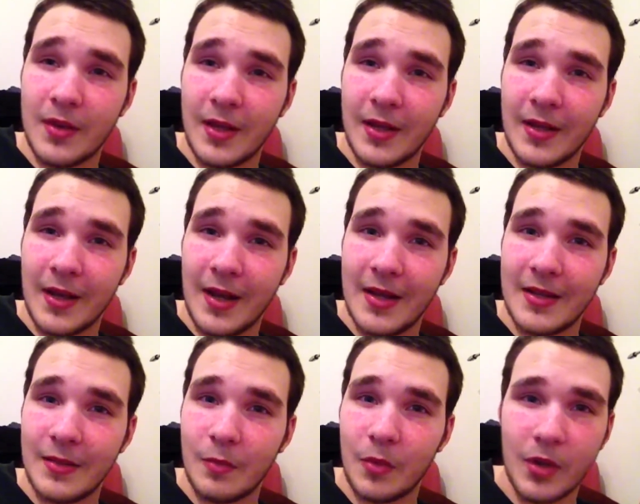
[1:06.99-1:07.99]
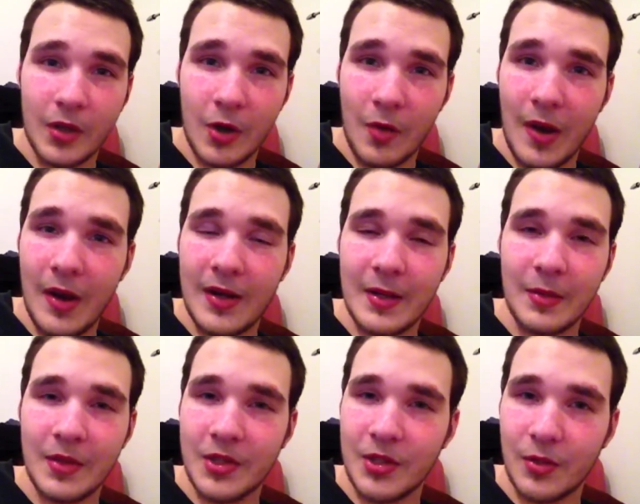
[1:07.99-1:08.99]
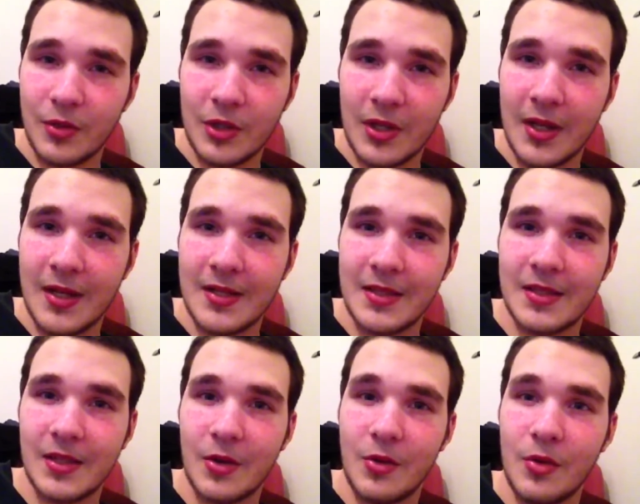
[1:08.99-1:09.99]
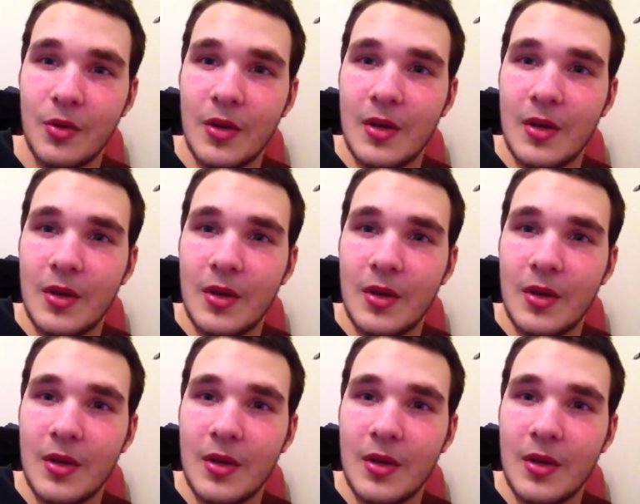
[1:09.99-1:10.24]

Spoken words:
Like, I didn't want to go out, I didn't want to socialize, so